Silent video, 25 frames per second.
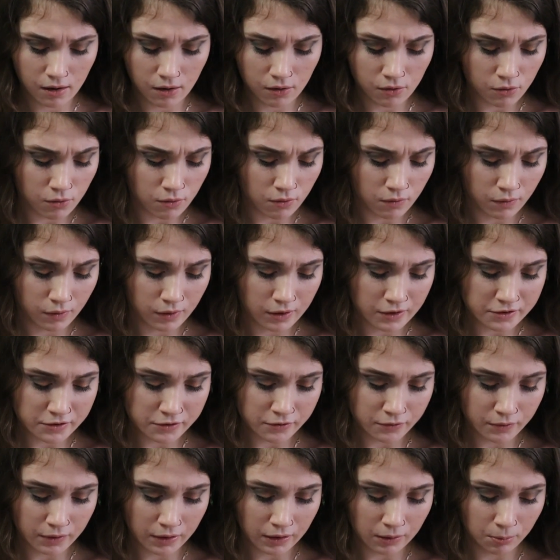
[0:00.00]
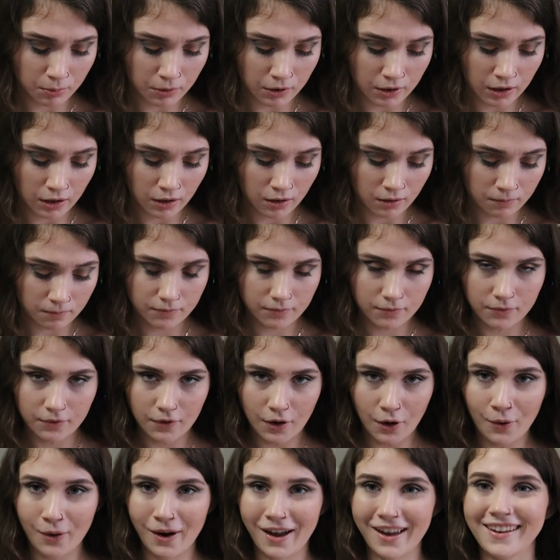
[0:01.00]
ooh, these are really pretty.
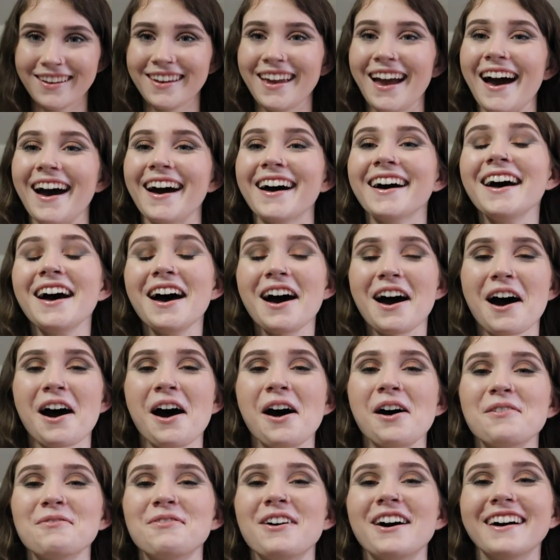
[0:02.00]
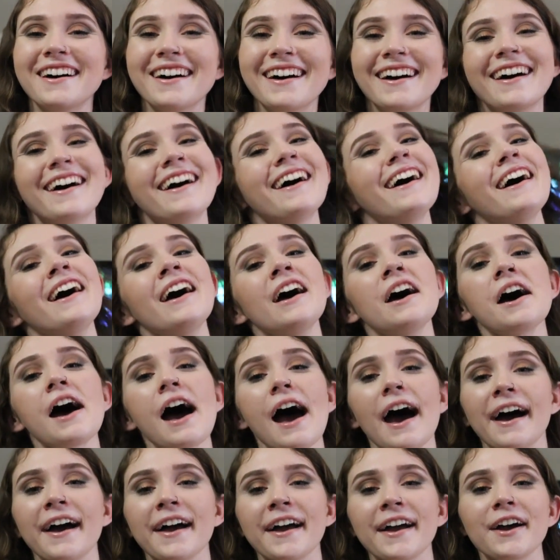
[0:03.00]
Okay, yeah.
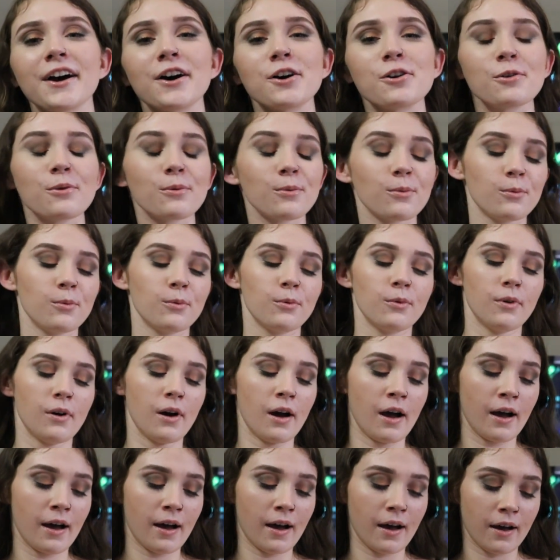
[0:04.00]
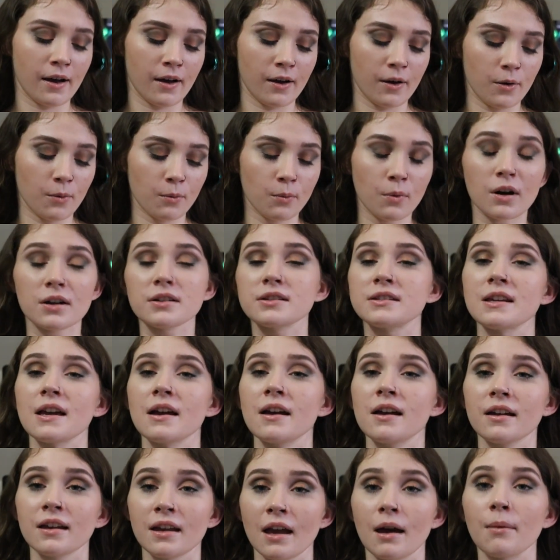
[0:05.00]
I want
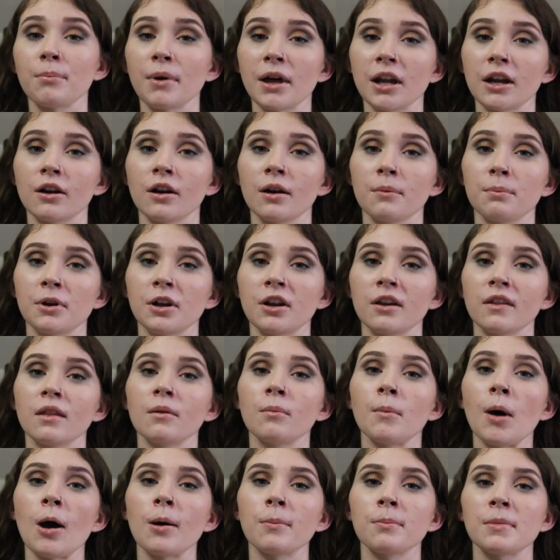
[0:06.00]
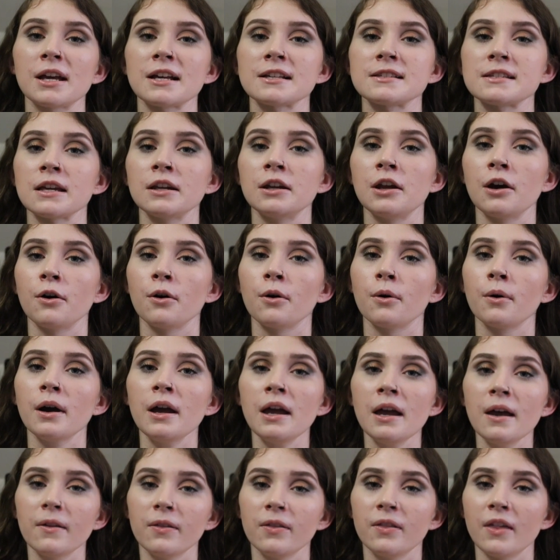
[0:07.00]
to get better at putting them on because I know
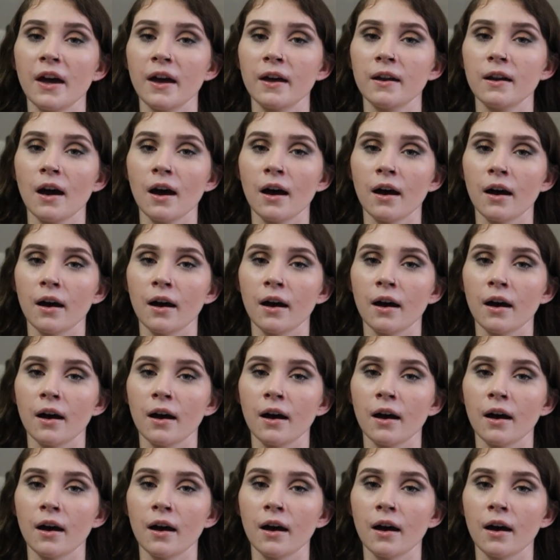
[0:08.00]
that